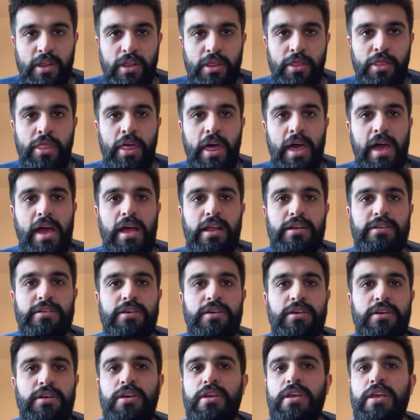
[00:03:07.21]
that
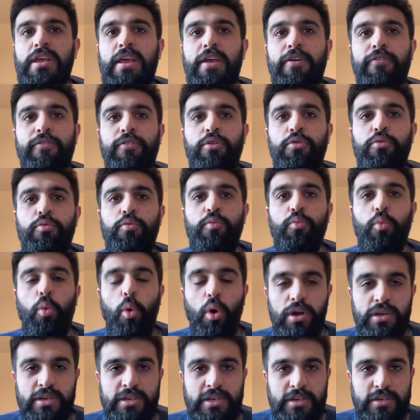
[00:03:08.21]
if you
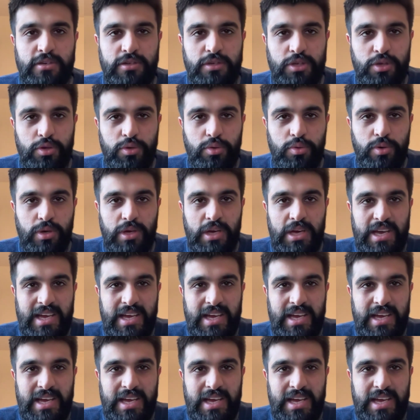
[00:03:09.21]
wanted to,